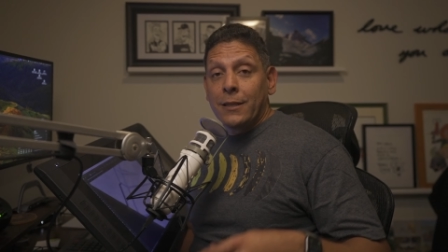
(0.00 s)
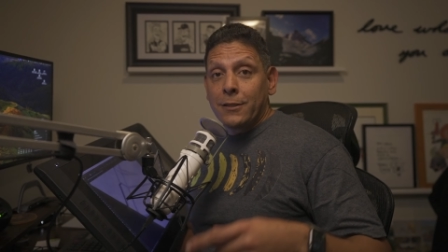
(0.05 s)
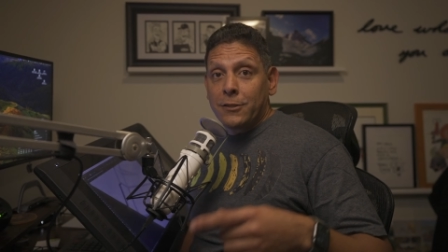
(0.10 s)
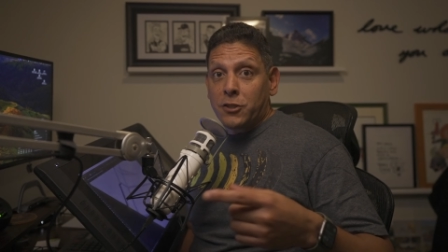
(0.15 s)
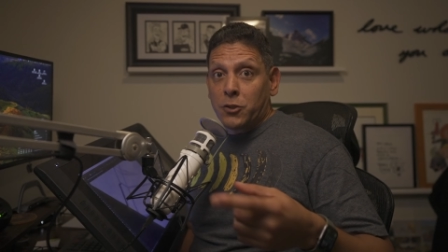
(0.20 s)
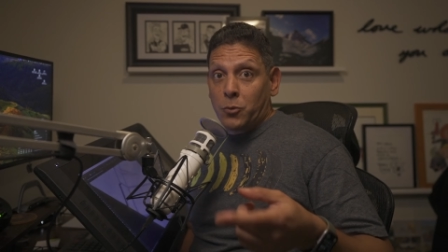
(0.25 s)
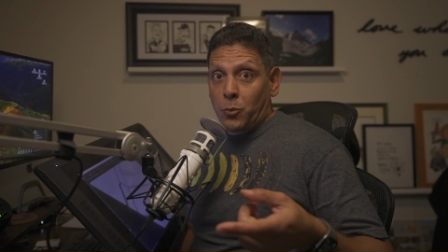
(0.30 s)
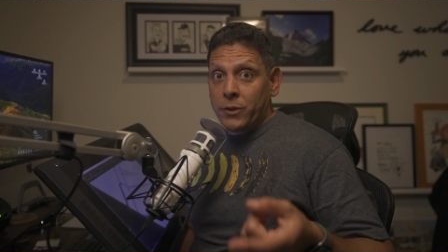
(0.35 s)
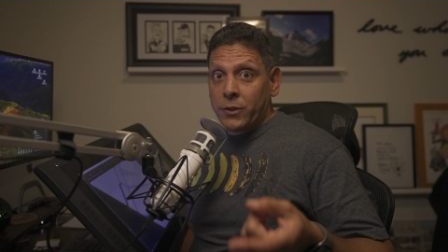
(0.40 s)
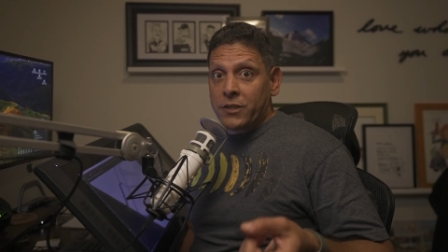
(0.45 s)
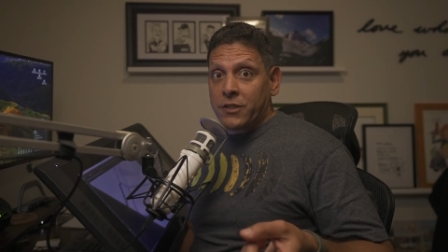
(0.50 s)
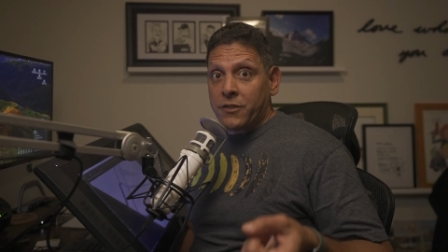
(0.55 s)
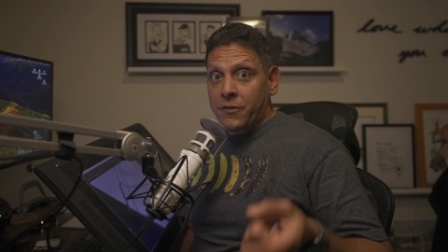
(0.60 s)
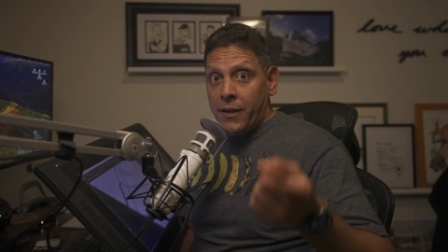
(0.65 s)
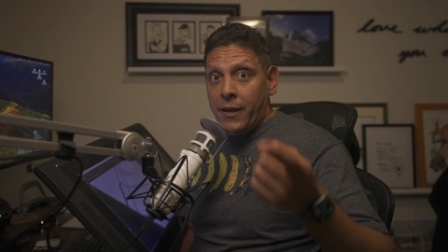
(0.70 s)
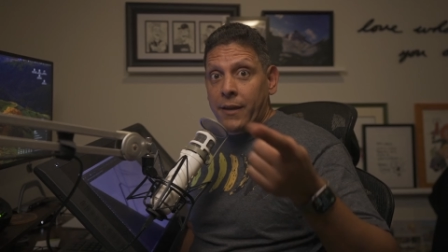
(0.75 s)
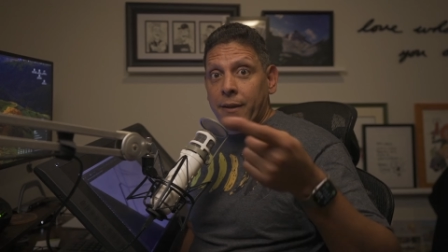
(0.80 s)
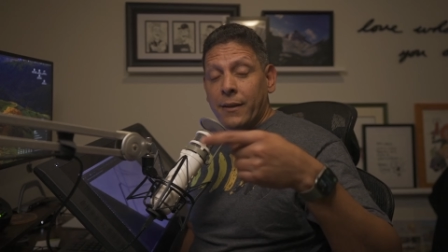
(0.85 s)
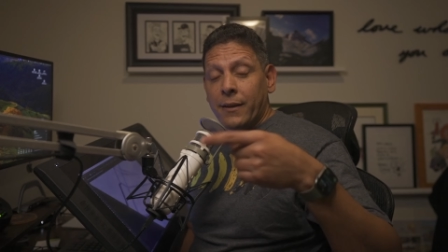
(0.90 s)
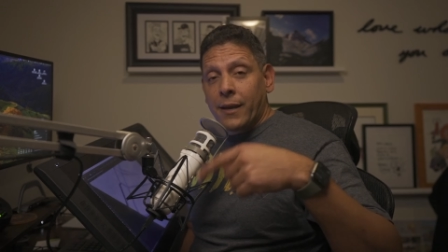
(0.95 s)
to which
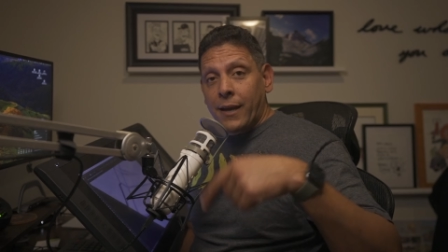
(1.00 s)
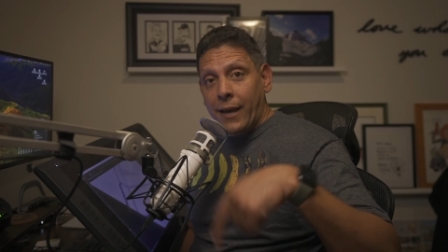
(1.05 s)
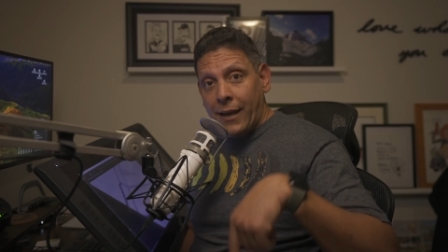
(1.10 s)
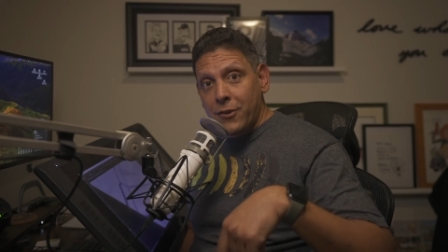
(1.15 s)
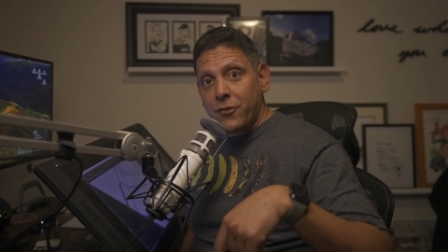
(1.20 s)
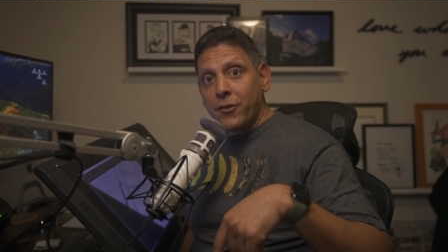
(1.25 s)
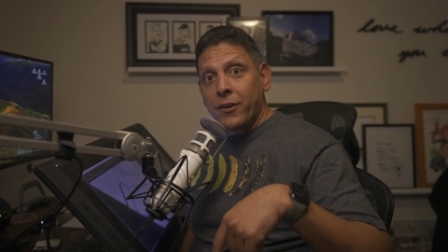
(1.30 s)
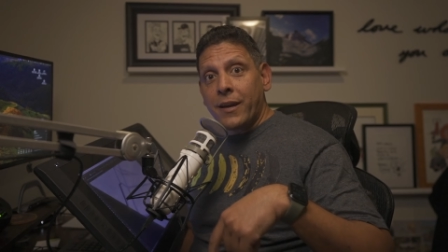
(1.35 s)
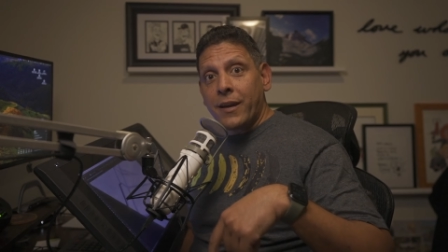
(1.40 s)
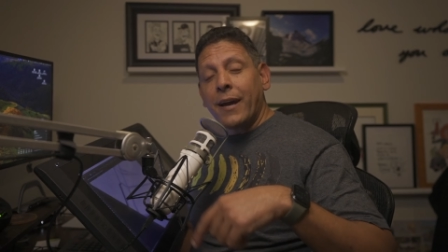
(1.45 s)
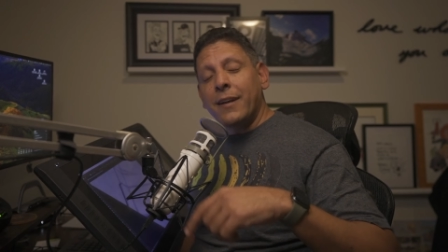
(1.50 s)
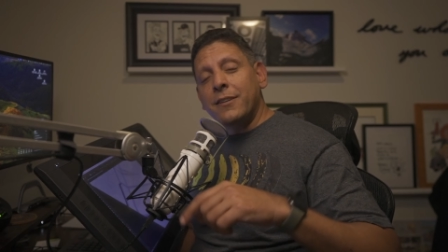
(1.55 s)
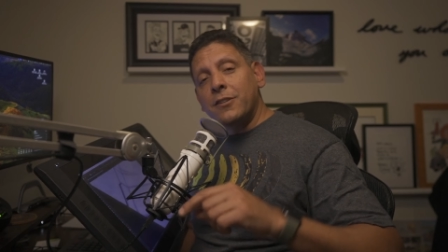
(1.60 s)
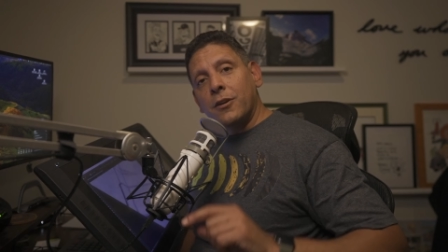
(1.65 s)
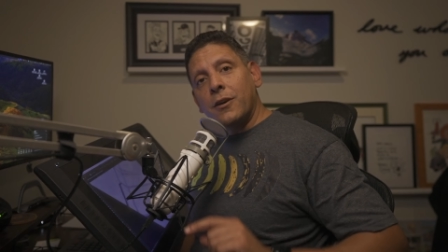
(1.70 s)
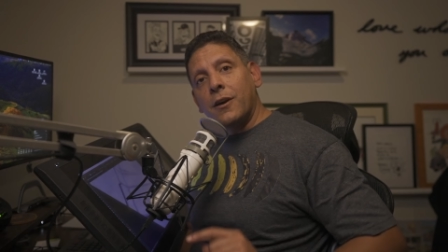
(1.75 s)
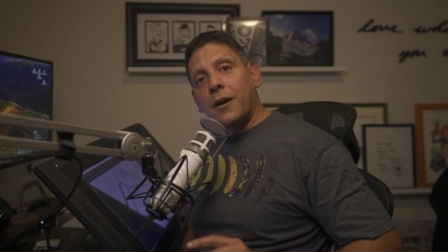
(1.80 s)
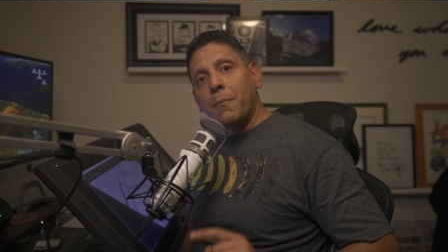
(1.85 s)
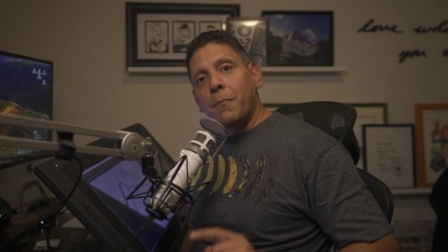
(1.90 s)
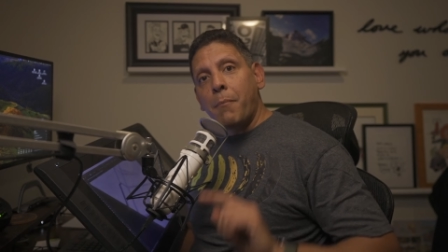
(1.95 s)
then Kendrick had
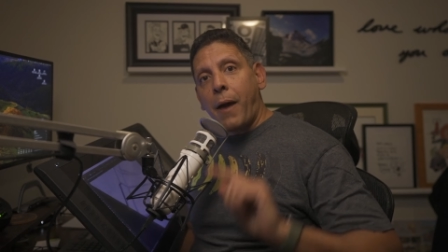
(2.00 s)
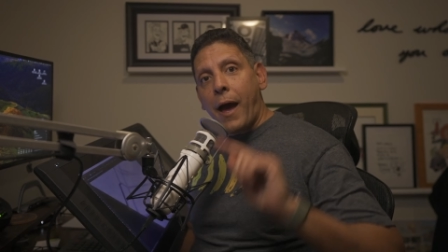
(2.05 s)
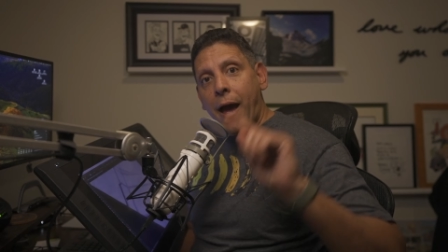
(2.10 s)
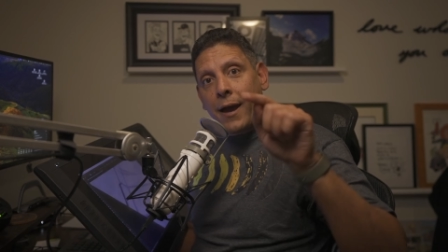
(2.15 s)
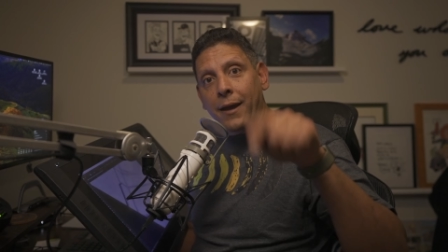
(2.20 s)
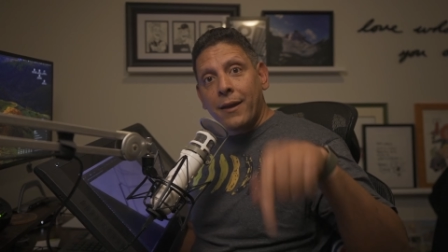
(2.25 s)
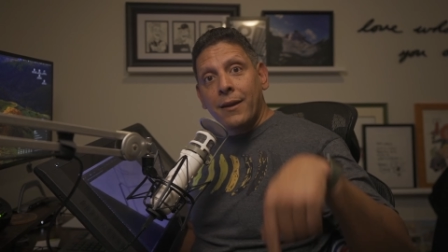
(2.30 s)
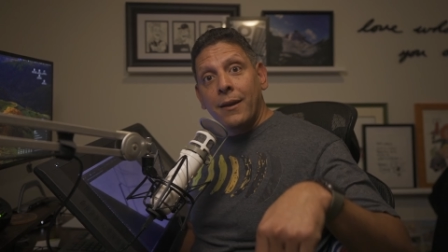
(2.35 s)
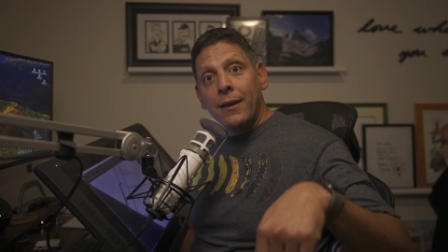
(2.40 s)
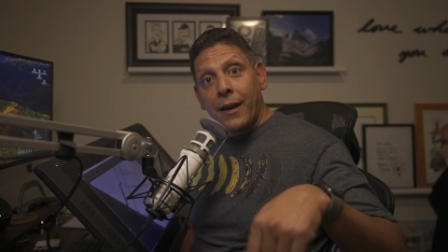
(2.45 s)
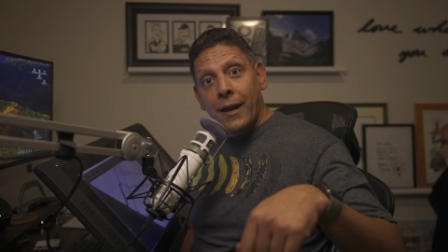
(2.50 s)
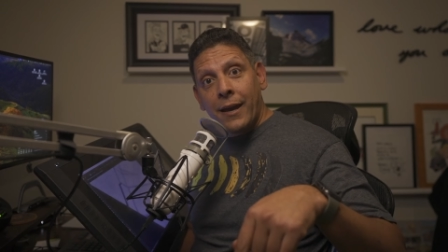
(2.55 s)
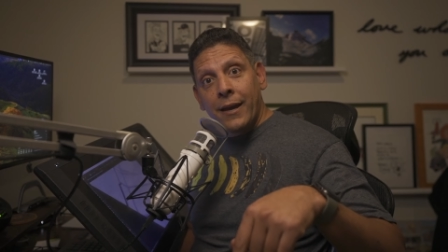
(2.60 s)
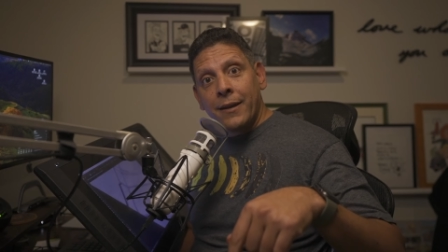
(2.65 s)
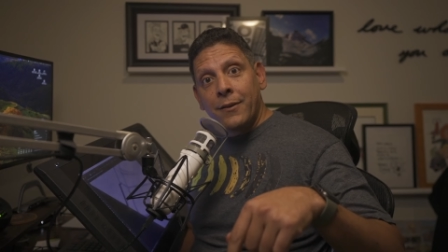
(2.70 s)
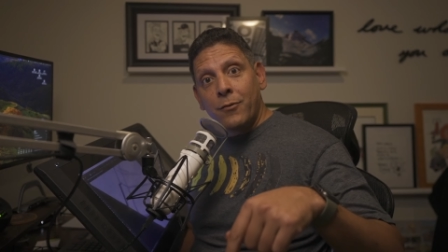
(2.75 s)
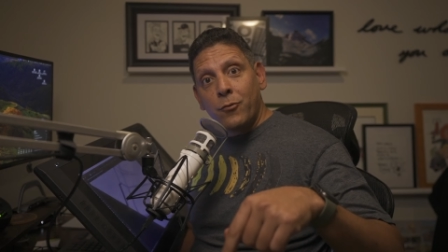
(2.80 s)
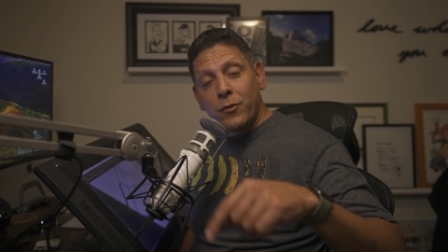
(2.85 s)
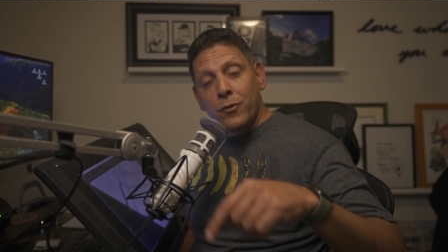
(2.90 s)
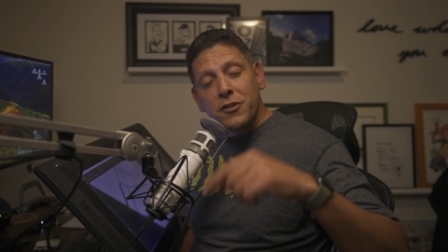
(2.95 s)
to come back
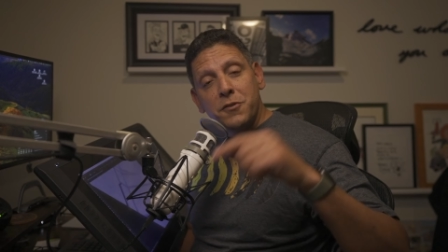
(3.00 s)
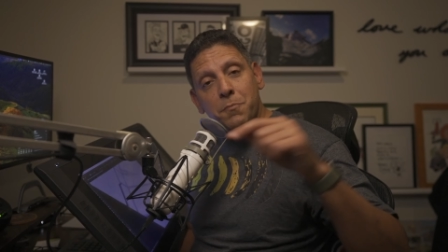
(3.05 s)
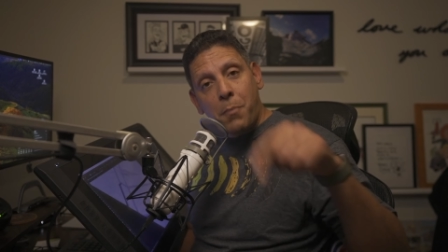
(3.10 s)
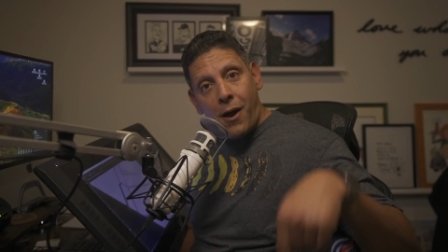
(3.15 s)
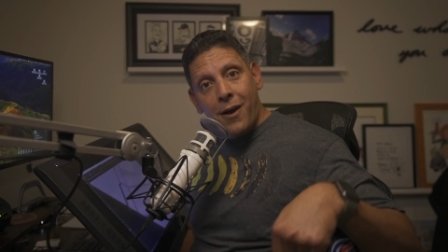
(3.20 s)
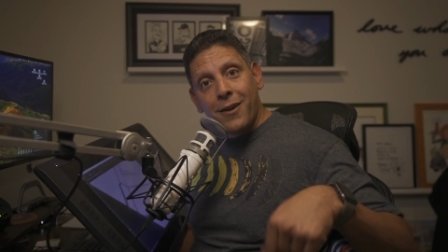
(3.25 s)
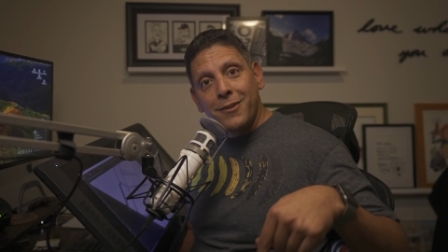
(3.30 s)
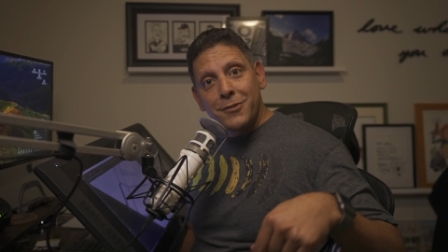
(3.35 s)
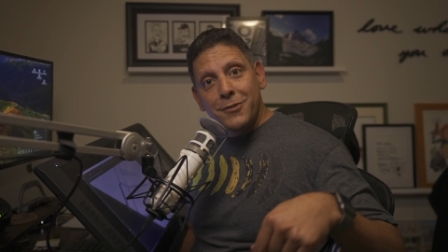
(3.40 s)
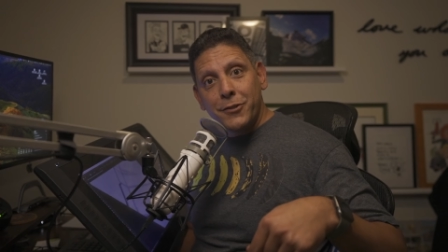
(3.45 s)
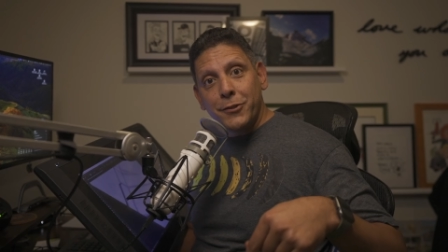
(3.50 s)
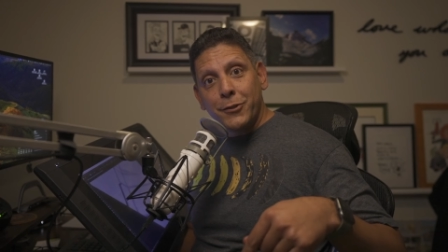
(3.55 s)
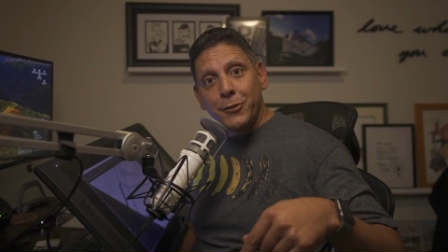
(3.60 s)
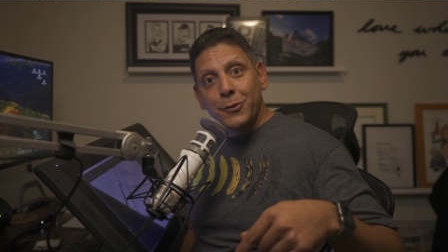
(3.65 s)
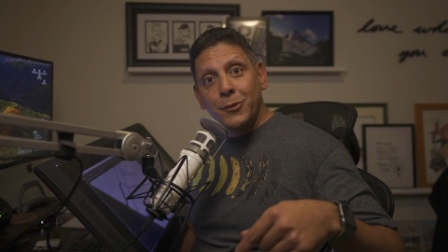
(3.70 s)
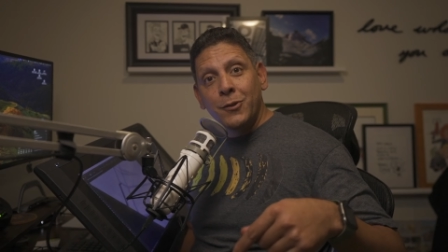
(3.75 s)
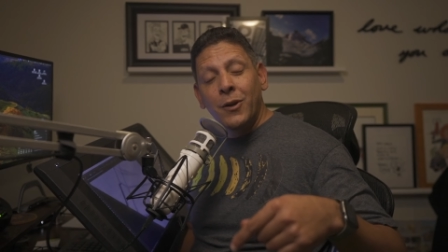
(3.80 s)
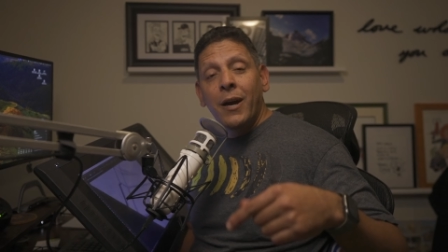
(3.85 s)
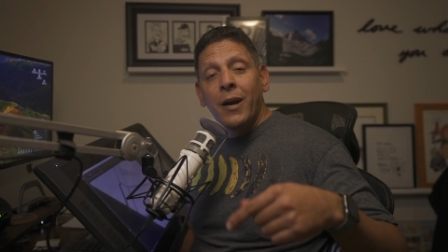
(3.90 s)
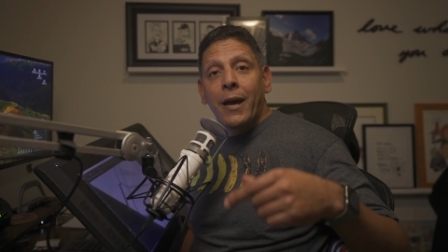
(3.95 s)
and respond
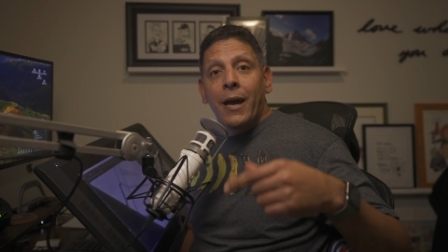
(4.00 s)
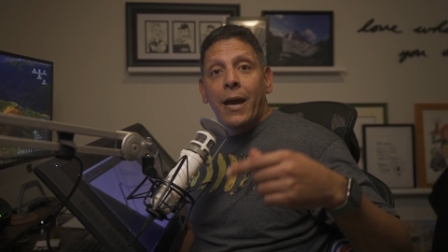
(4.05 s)
to.